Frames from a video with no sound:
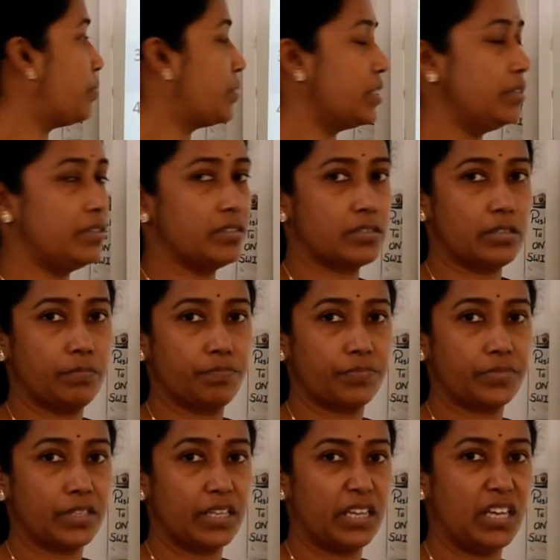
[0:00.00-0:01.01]
absenteeism,
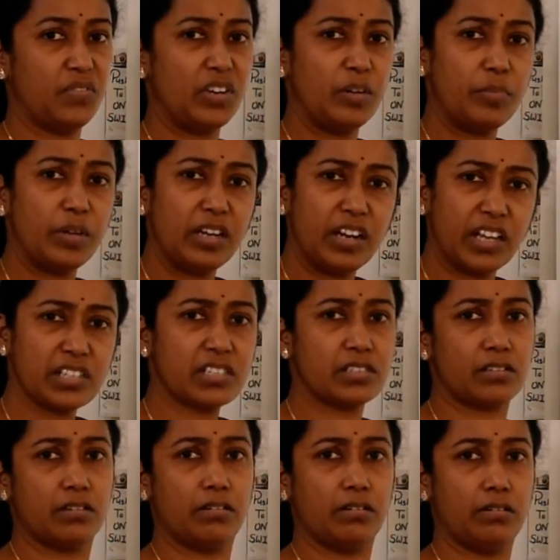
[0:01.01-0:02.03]
he will be
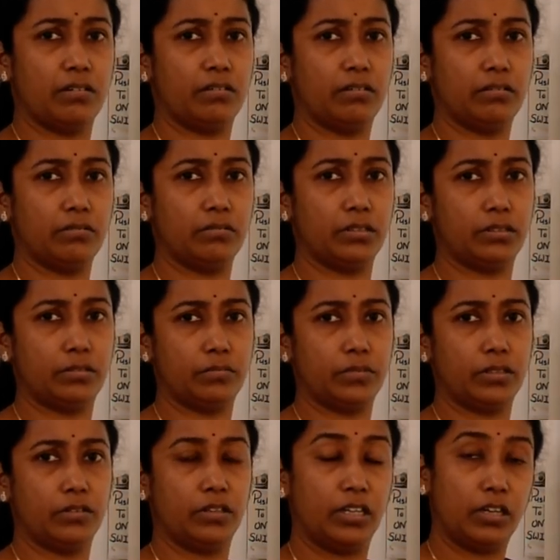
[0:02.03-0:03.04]
less
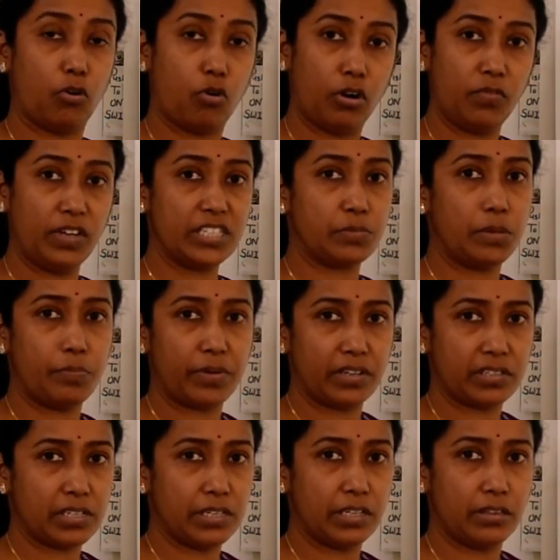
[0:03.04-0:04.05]
always be
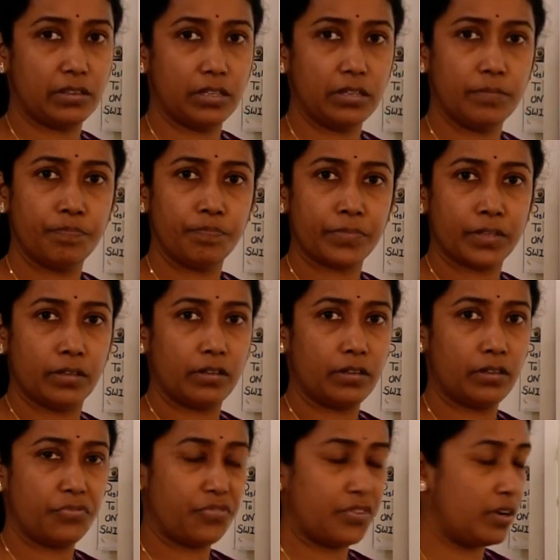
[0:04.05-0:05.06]
present in
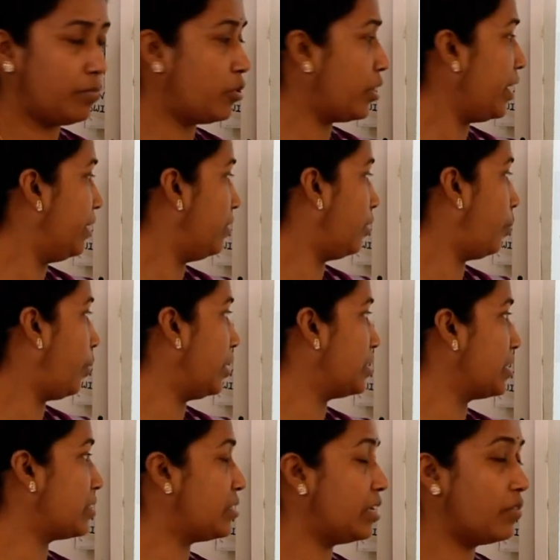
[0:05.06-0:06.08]
the firm or
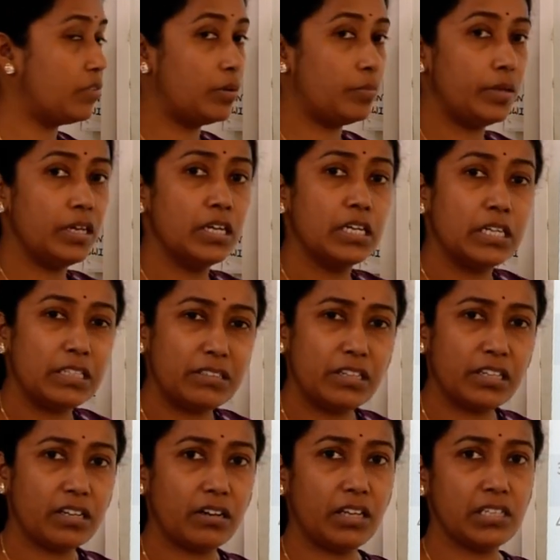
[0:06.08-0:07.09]
enterprises, there will be
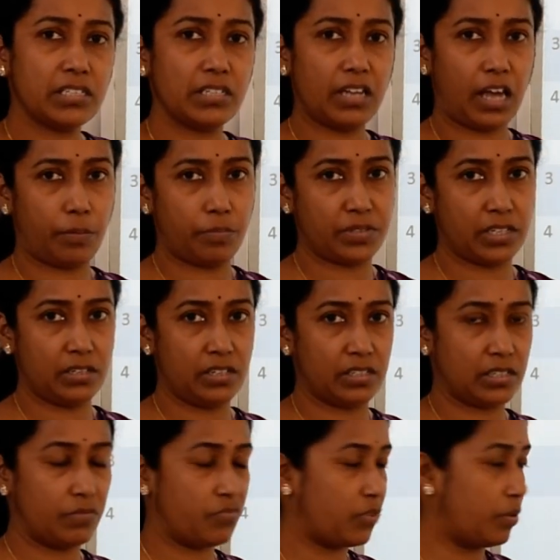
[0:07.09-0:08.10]
decrease in
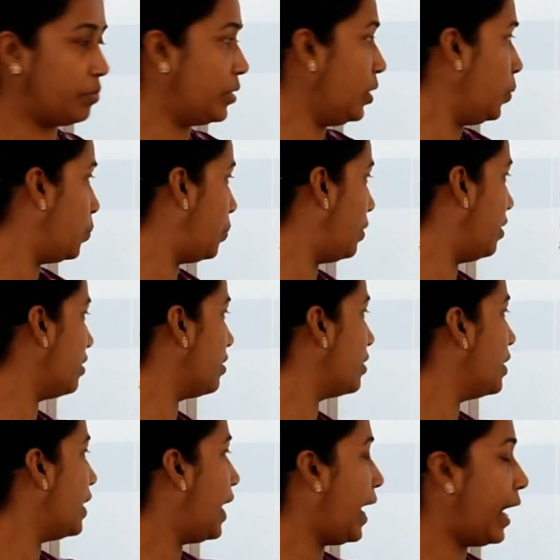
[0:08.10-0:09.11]
absenteeism from the work
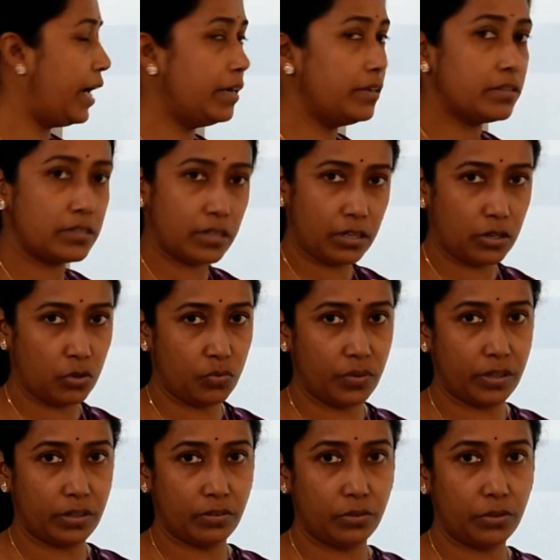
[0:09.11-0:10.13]
and
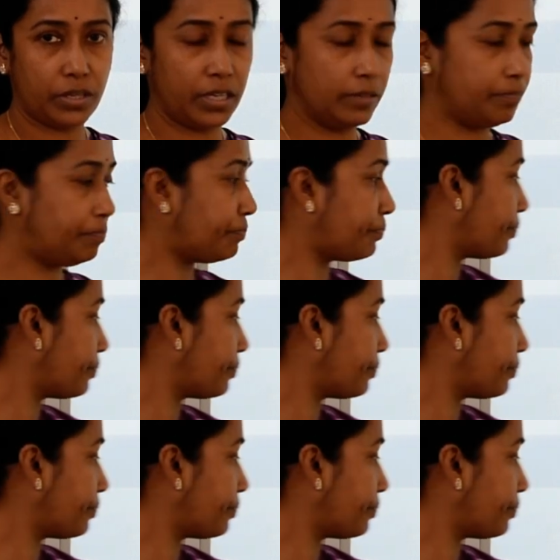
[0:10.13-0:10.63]
turnover, okay.